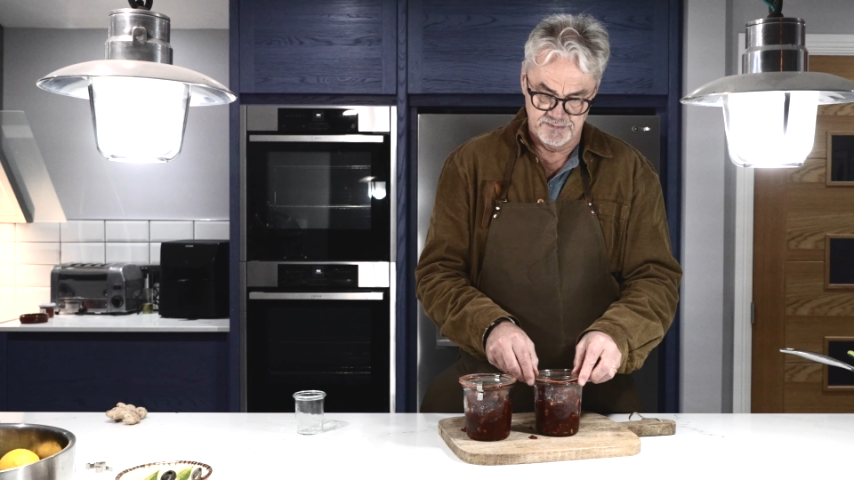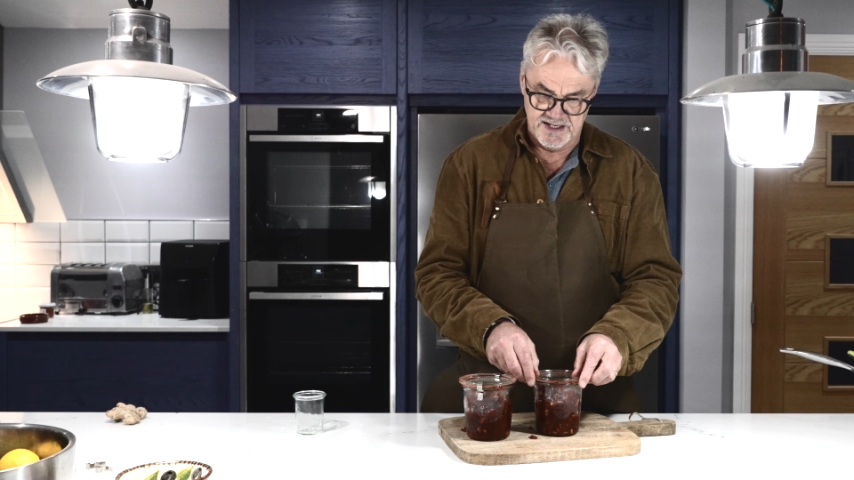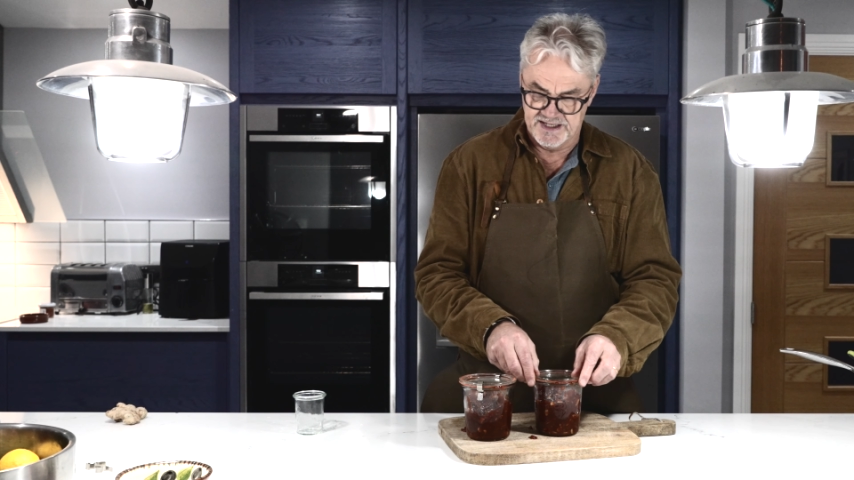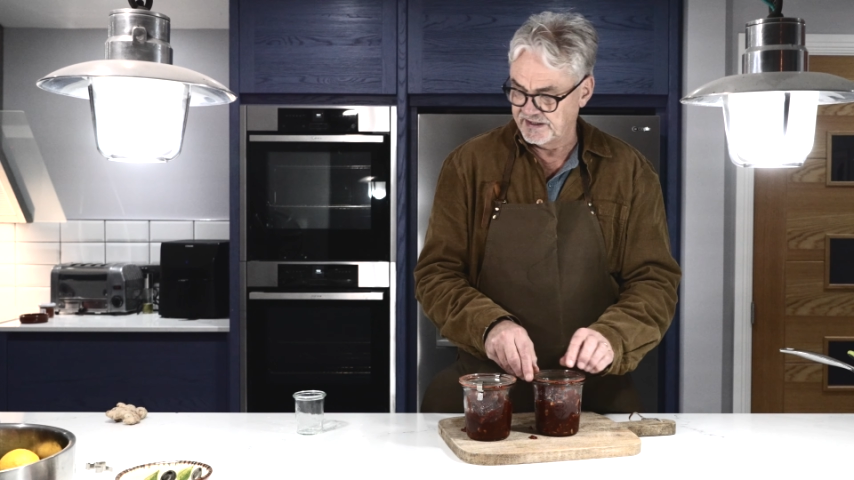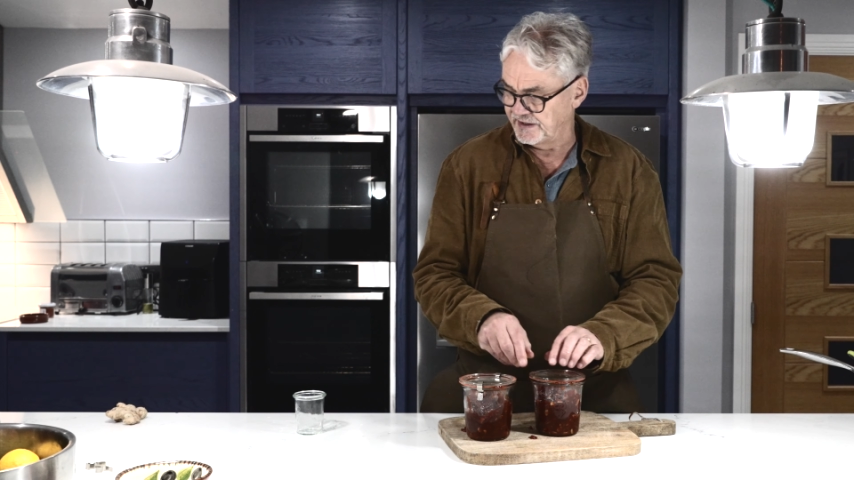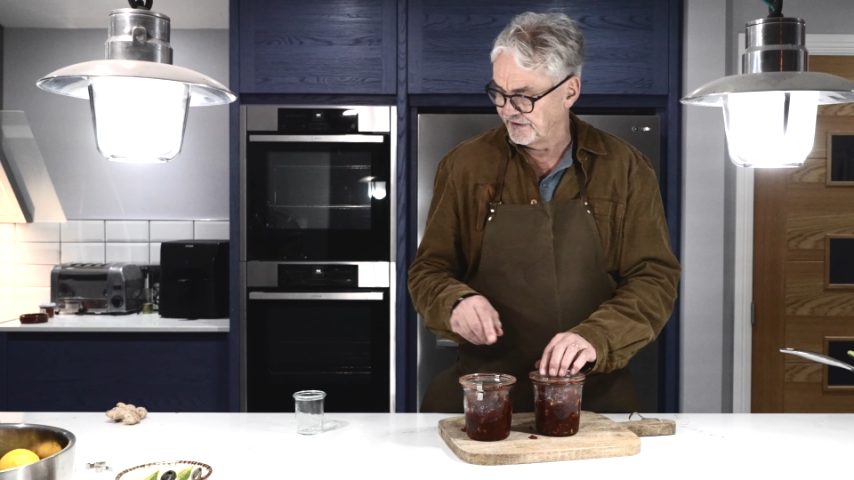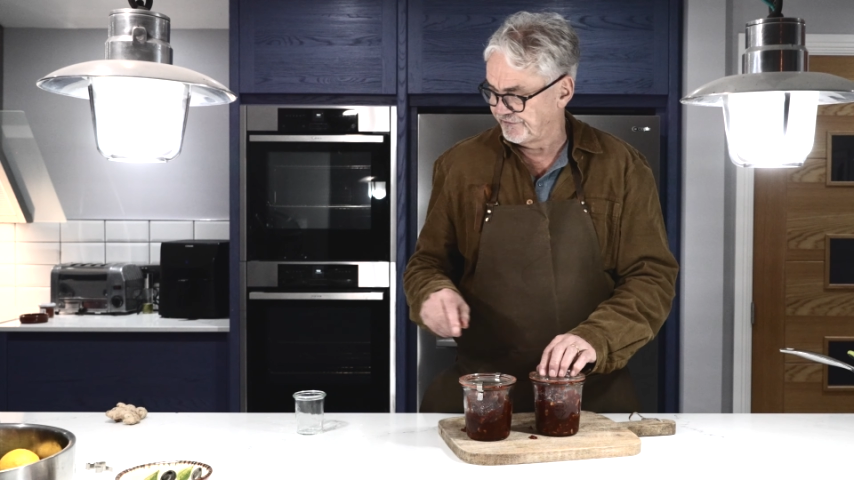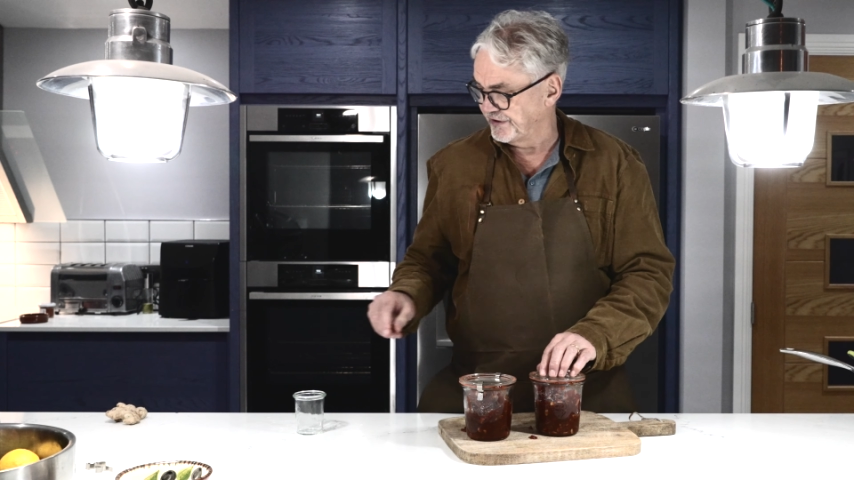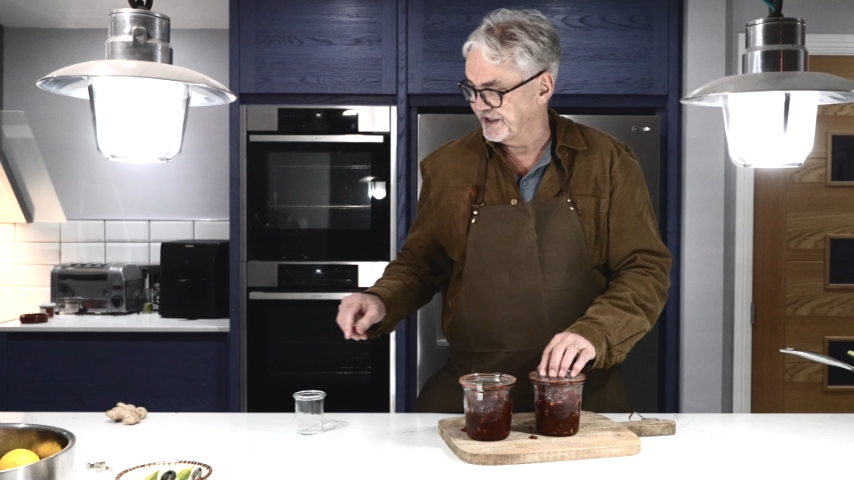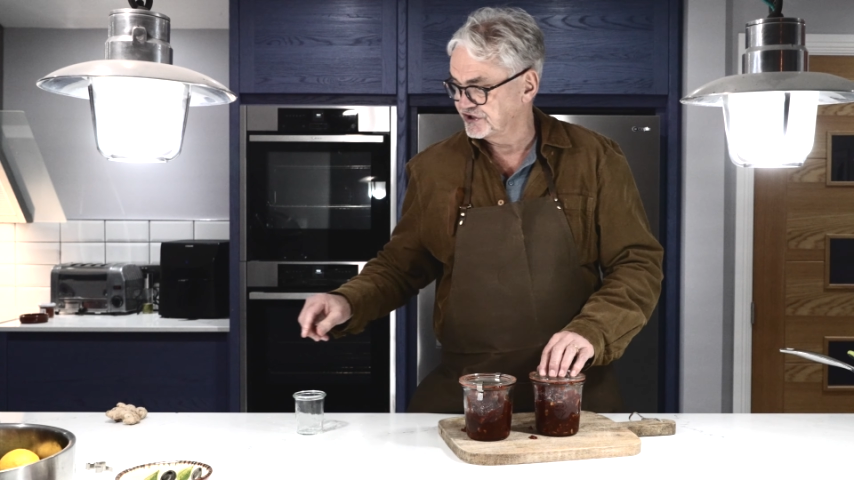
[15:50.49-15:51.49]
then in the
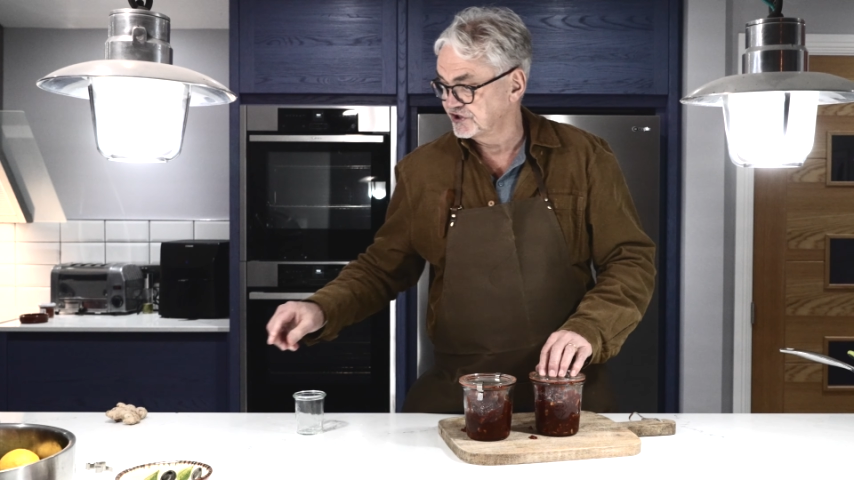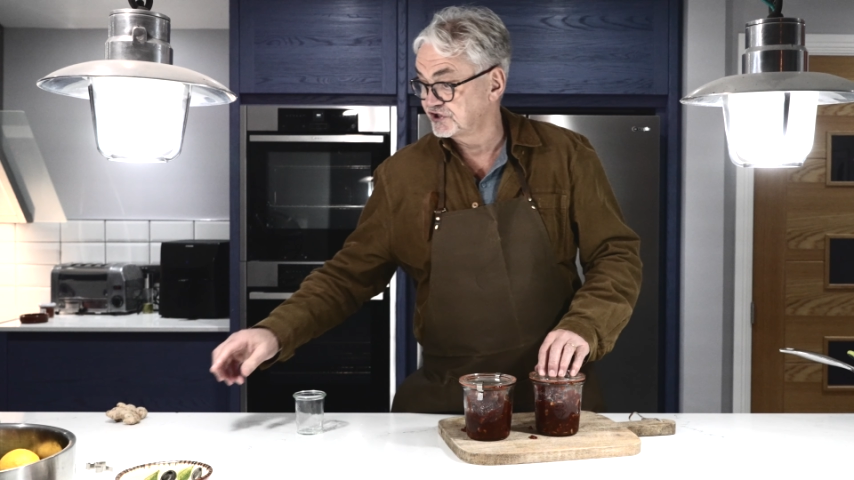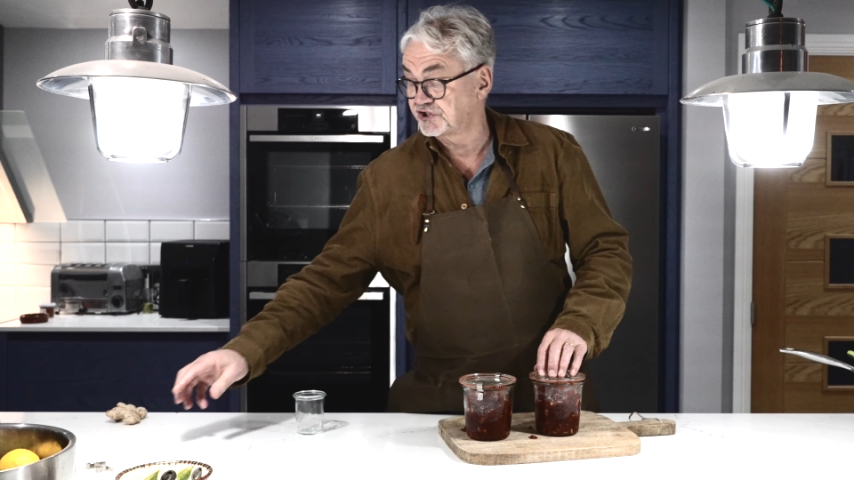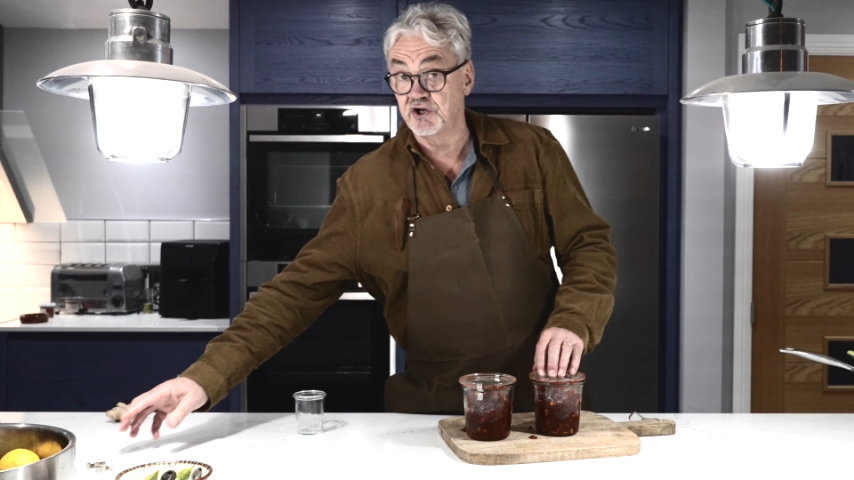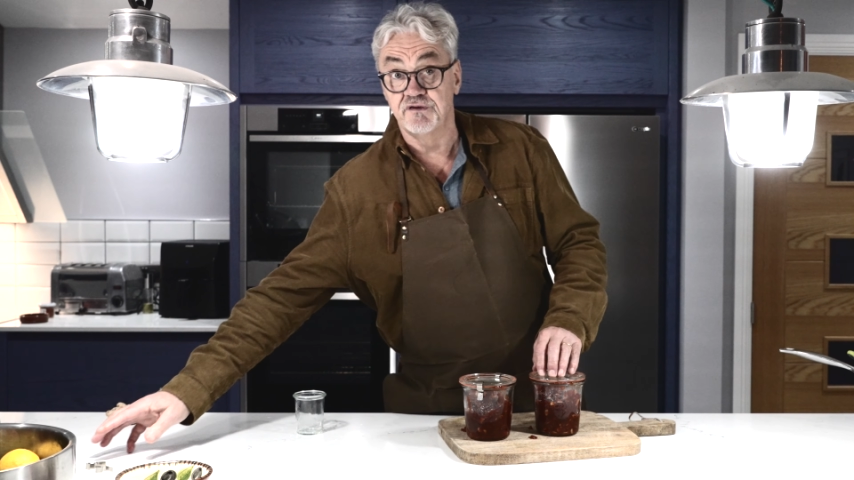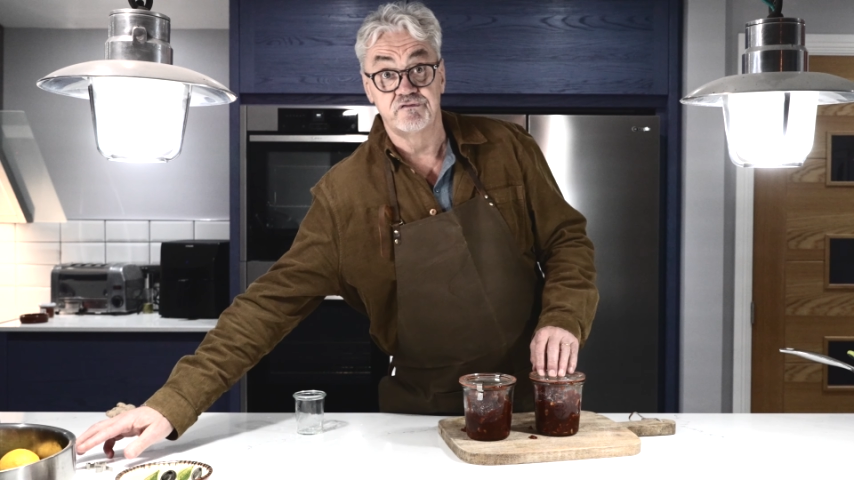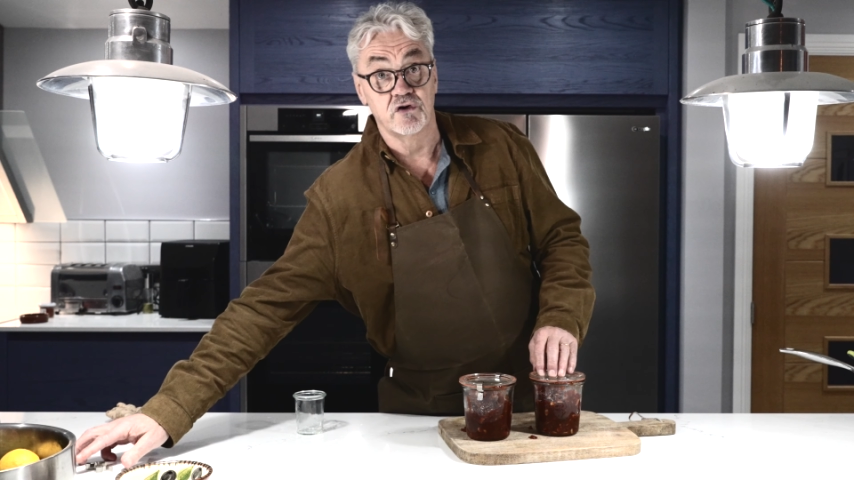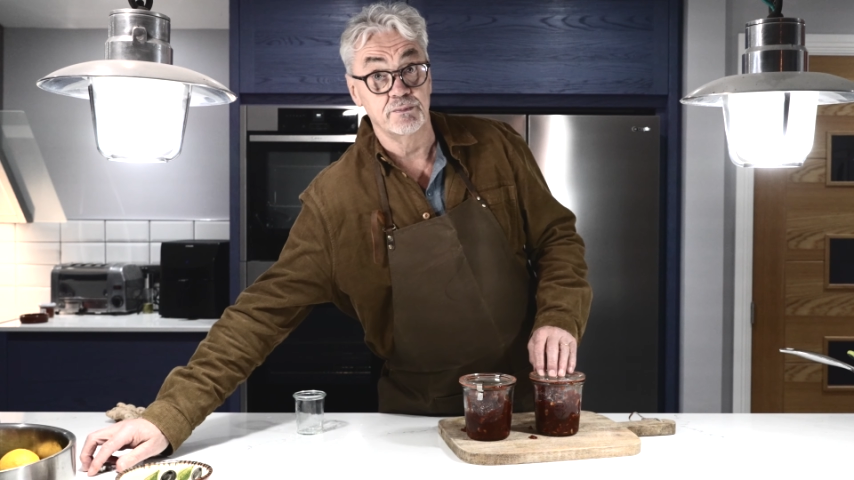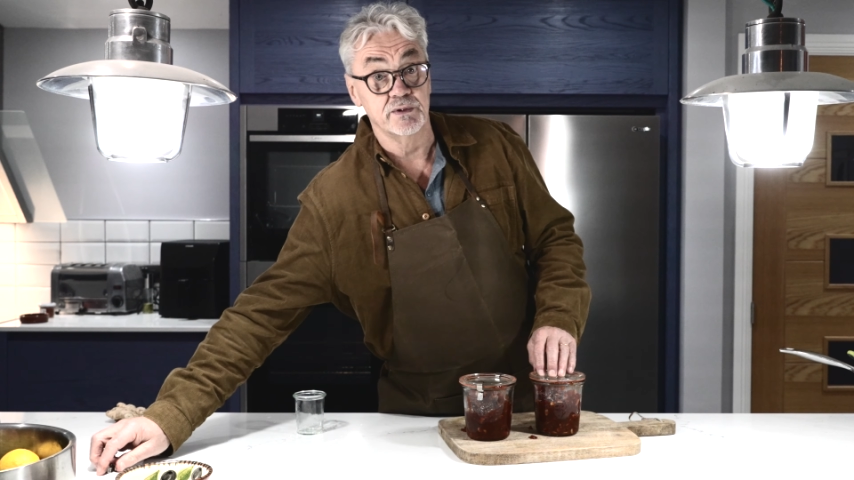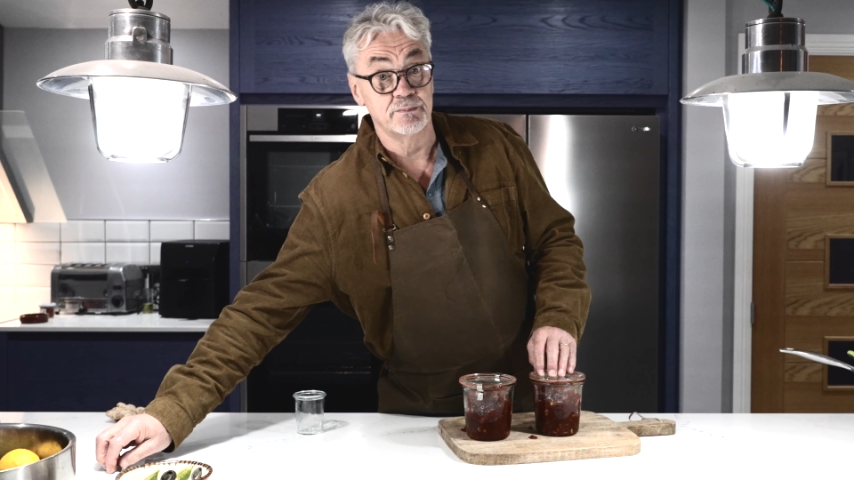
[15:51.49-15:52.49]
fridge and serve
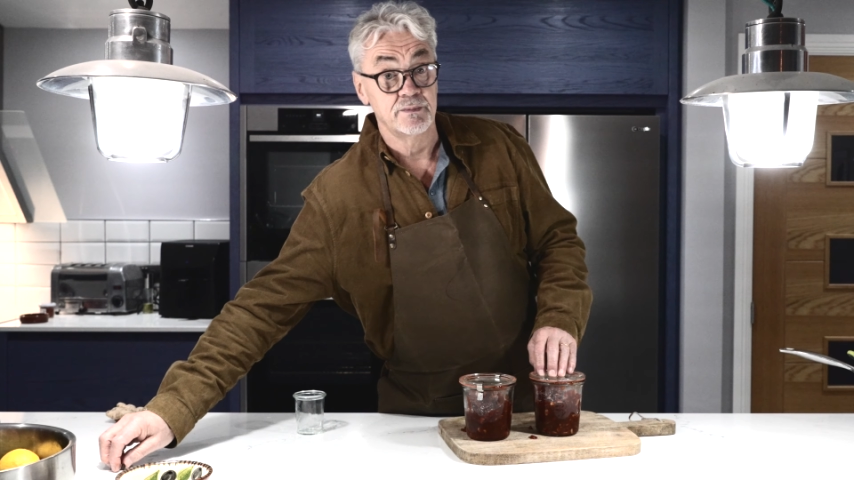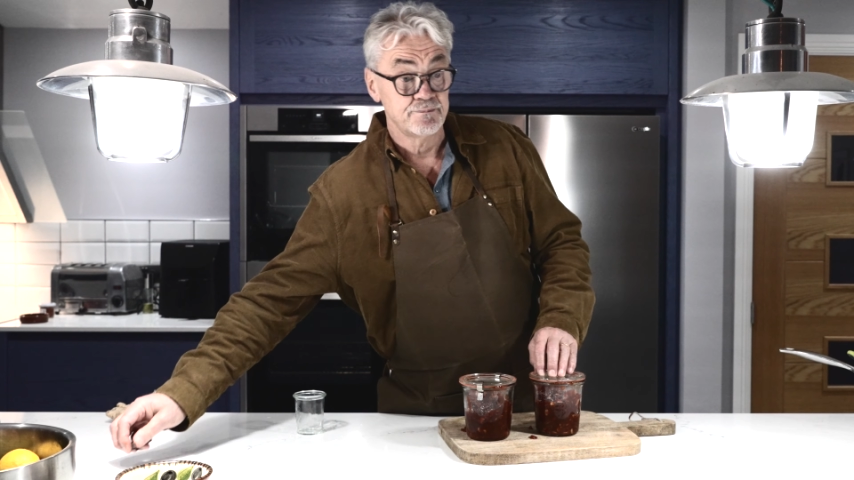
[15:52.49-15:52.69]
from them.